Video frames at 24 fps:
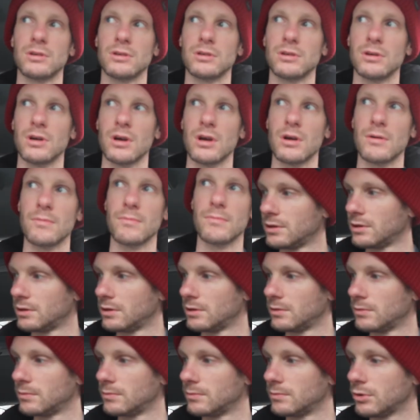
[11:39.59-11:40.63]
But
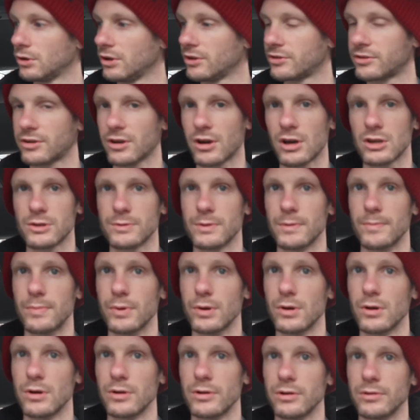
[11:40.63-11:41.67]
this car's a
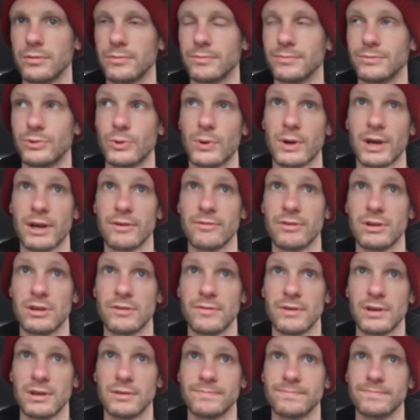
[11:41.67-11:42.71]
burden. Do I get rid
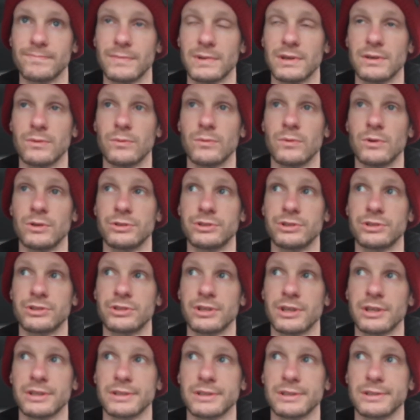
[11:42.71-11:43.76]
of it? What do you
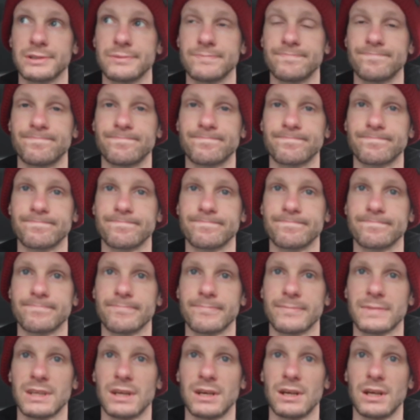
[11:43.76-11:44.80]
think?
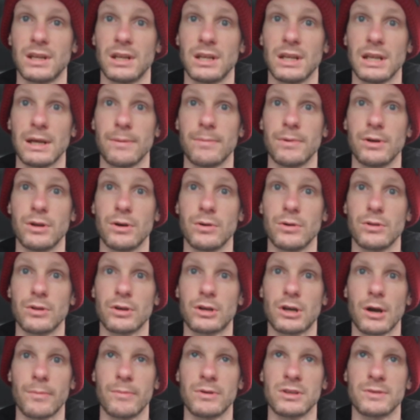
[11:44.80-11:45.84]
Let me know in the
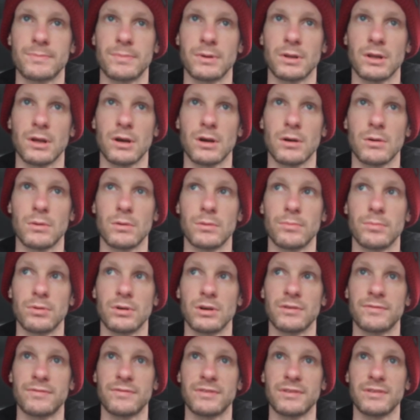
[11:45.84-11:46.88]
comments below.
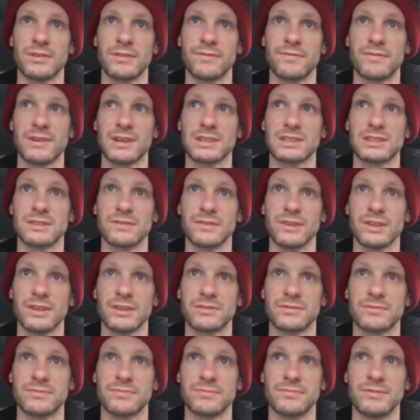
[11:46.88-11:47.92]
But effectively,
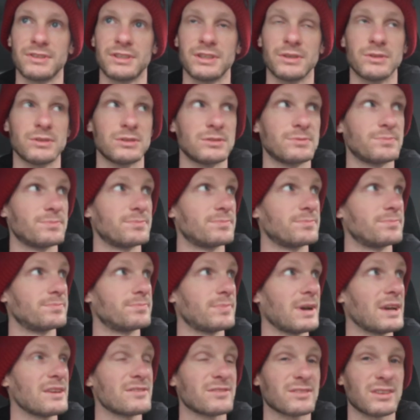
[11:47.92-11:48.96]
this video is
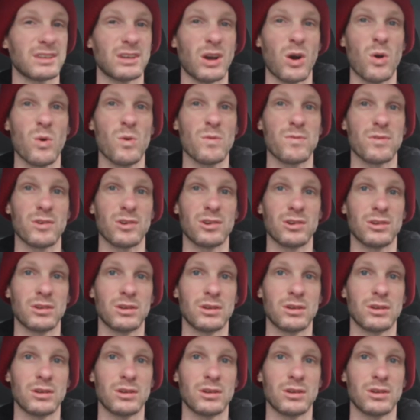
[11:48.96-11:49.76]
basically over.